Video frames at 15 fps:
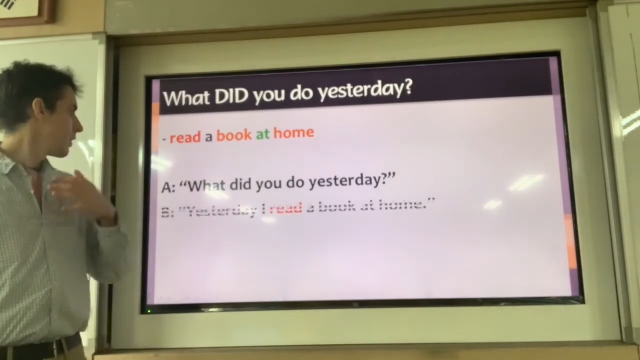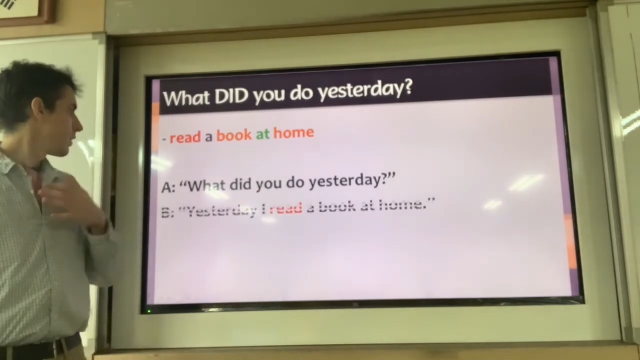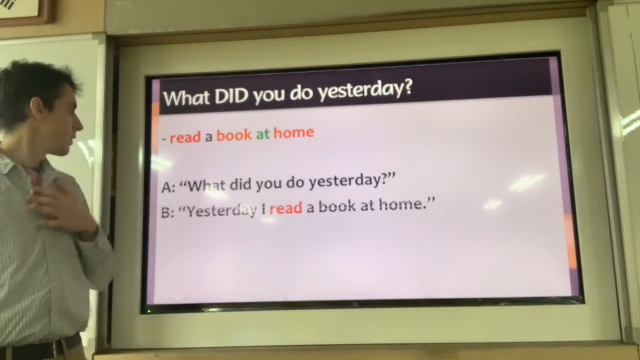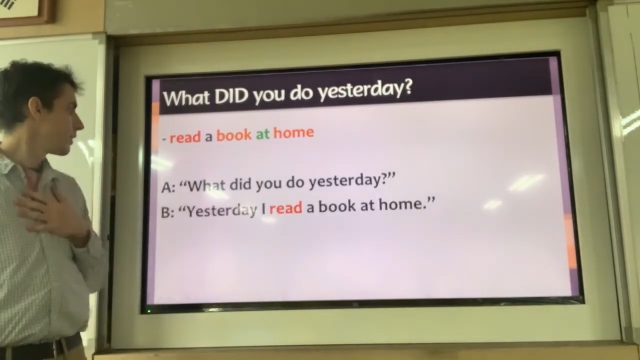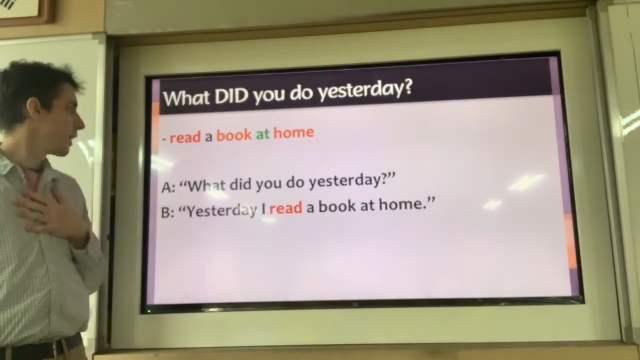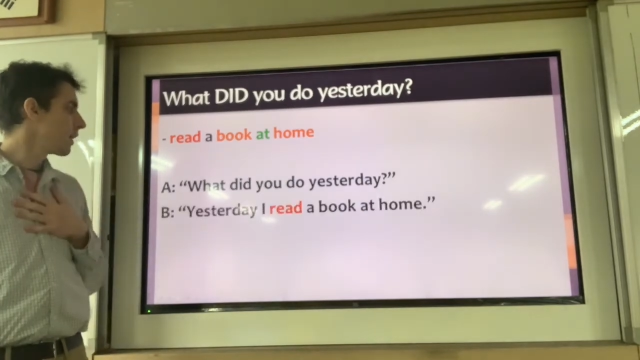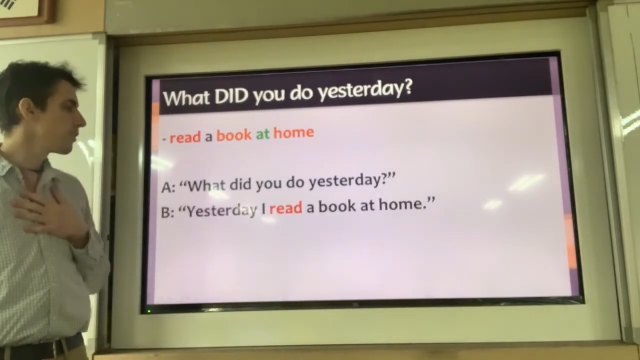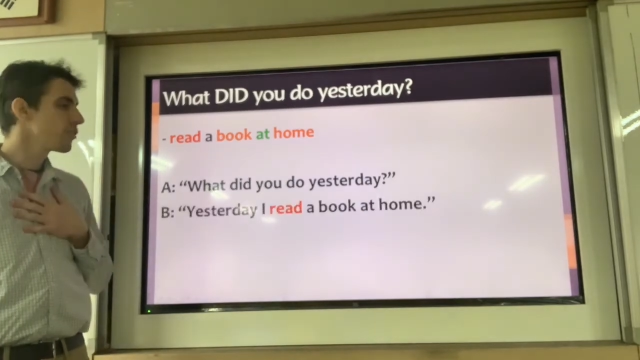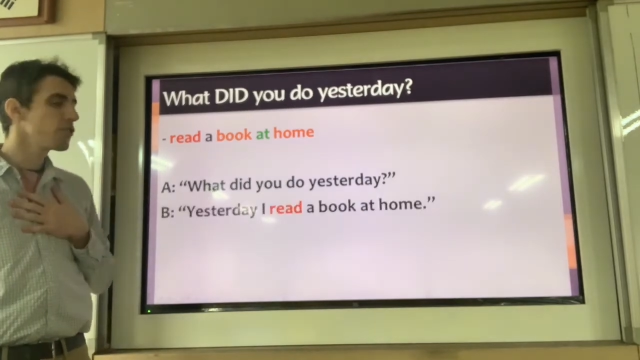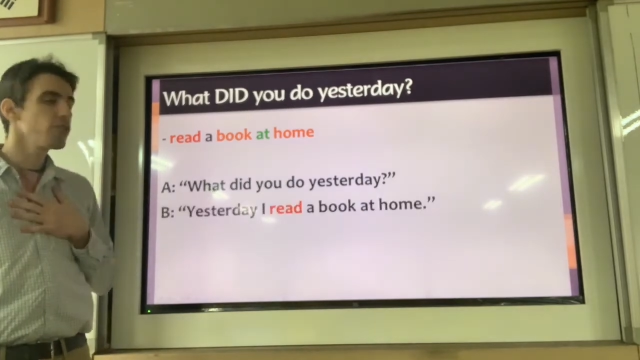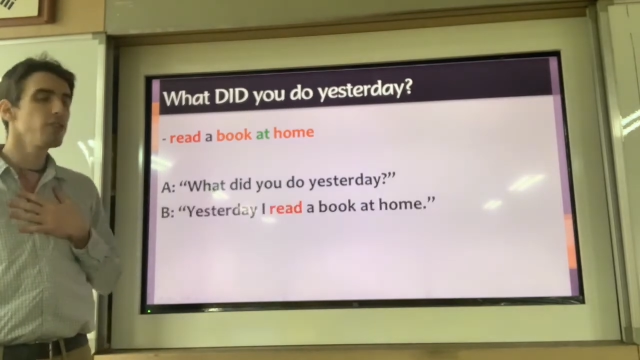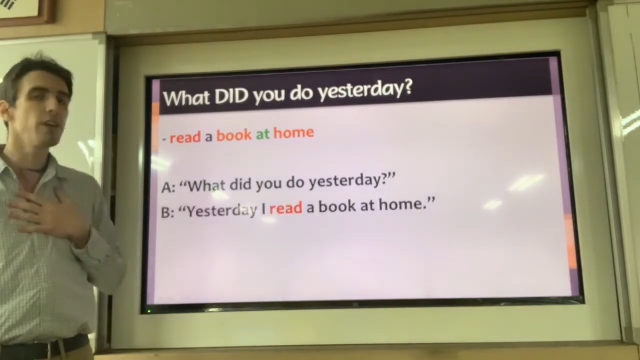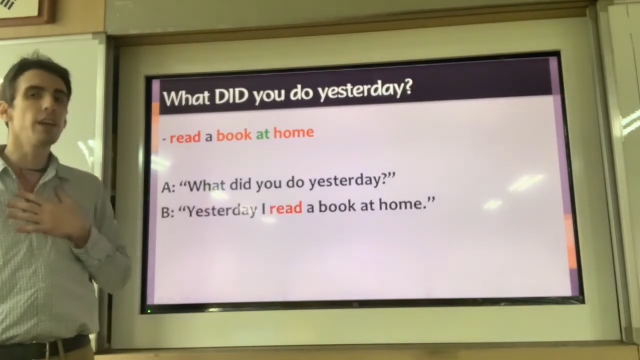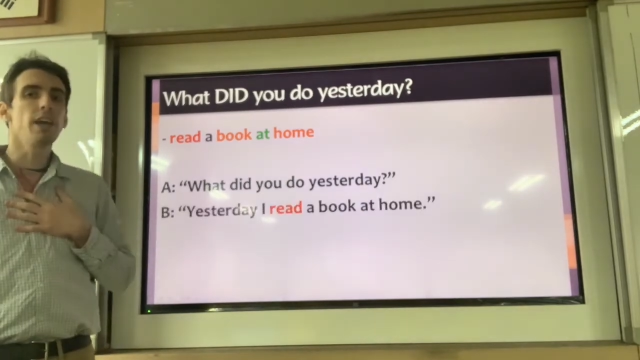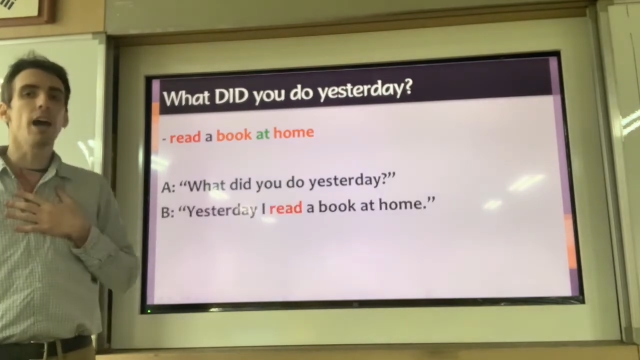
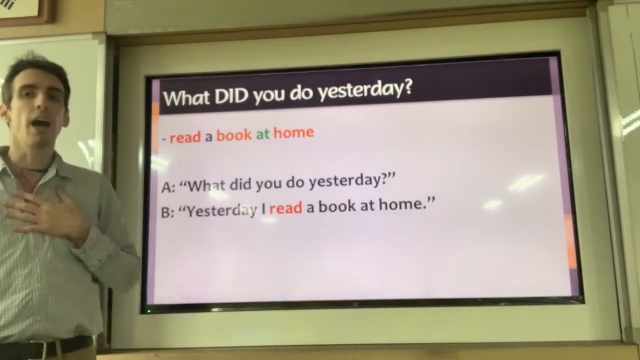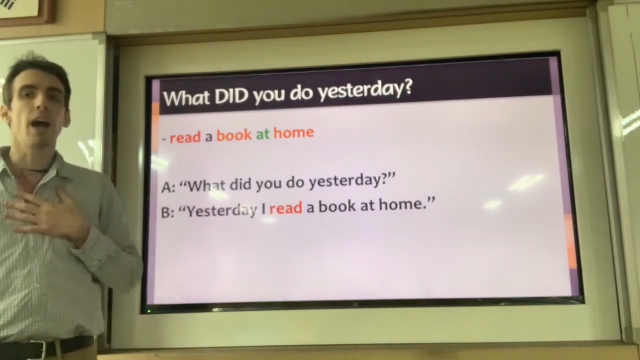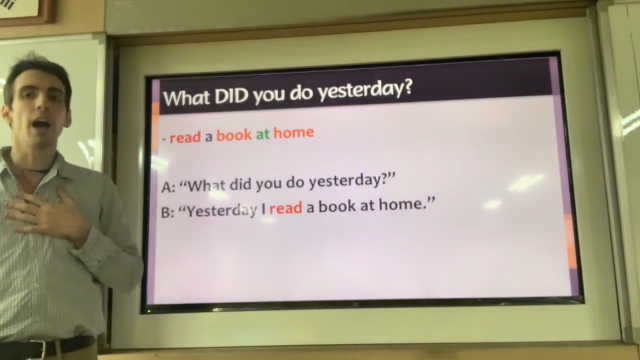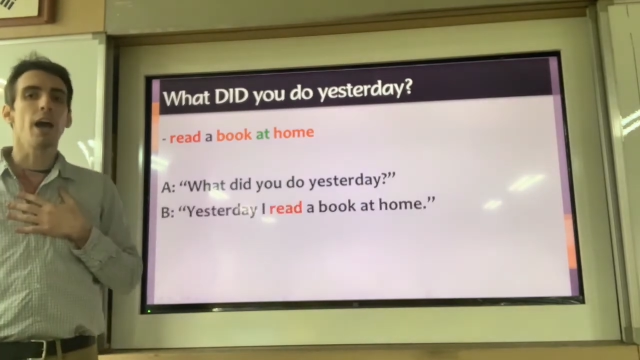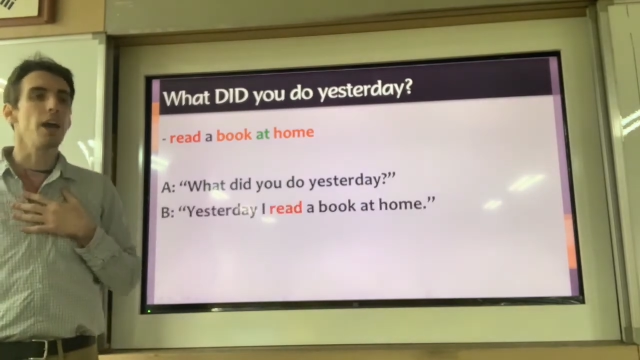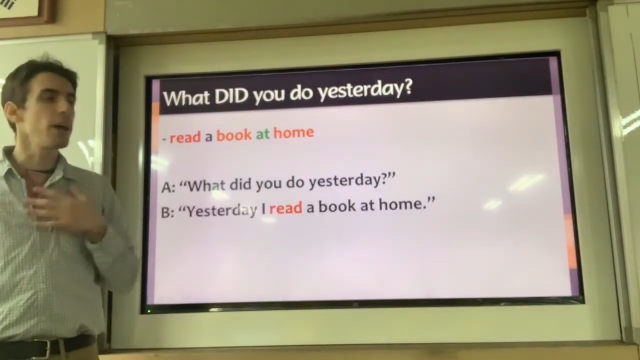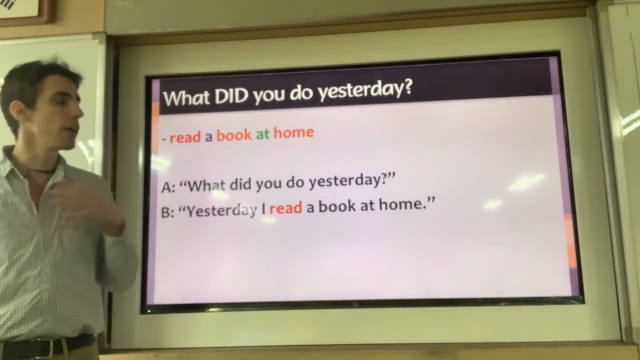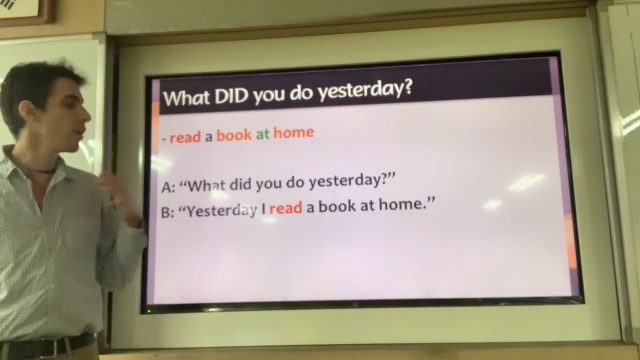Yesterday I